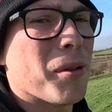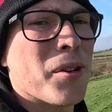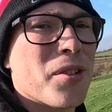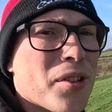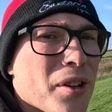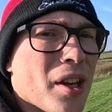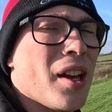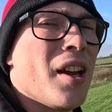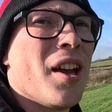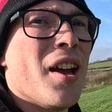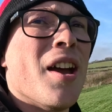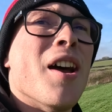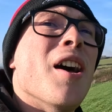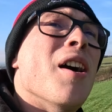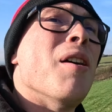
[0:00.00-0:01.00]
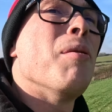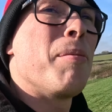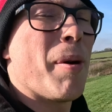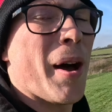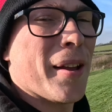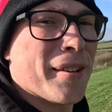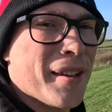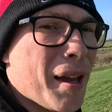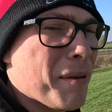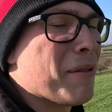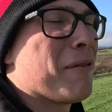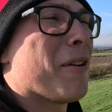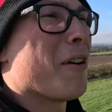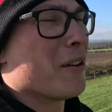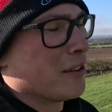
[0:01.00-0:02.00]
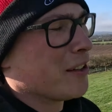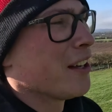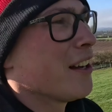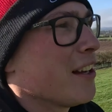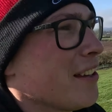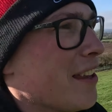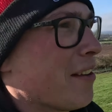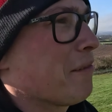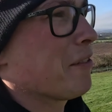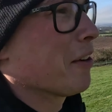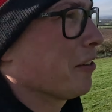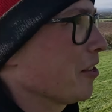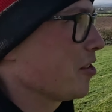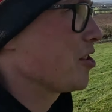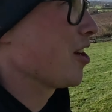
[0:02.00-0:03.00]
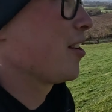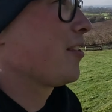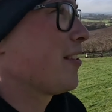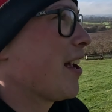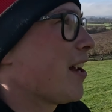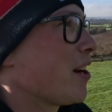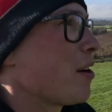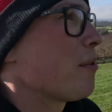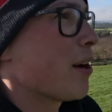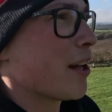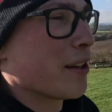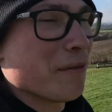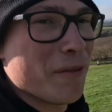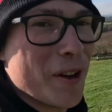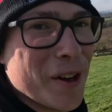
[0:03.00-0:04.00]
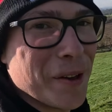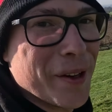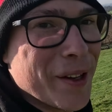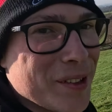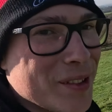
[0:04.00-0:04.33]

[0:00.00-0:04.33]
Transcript: the ones that we put out the day before. They've got the gist, they know where the food